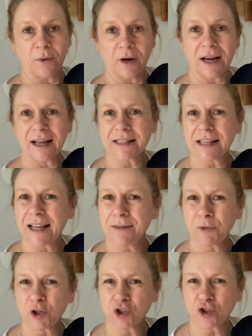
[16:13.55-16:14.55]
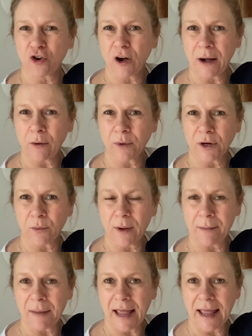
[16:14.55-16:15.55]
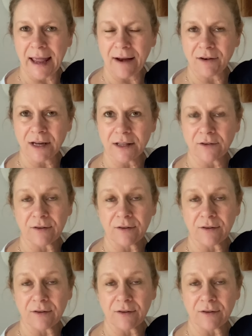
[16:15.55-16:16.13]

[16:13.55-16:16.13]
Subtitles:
like I say, I'm not sure how I'm gonna wear my hair either.